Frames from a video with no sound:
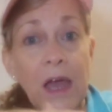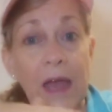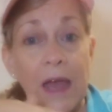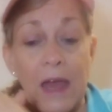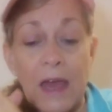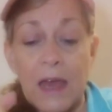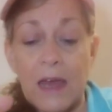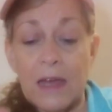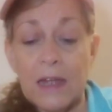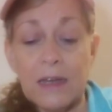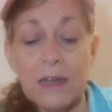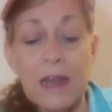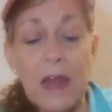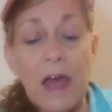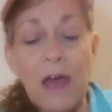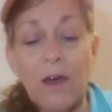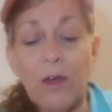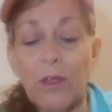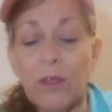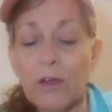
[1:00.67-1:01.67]
and
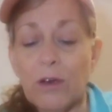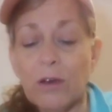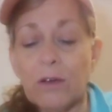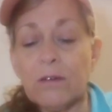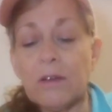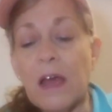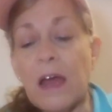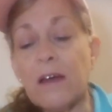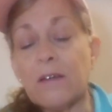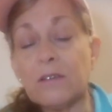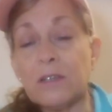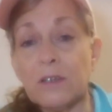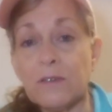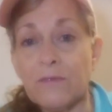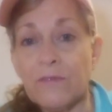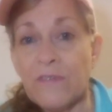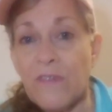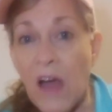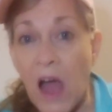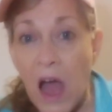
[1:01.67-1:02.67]
now they're down to
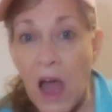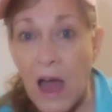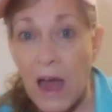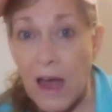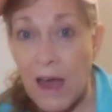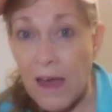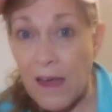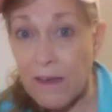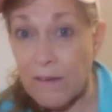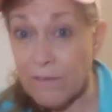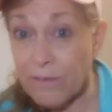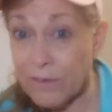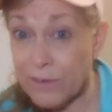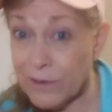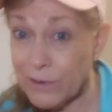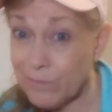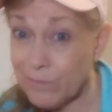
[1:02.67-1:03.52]
five.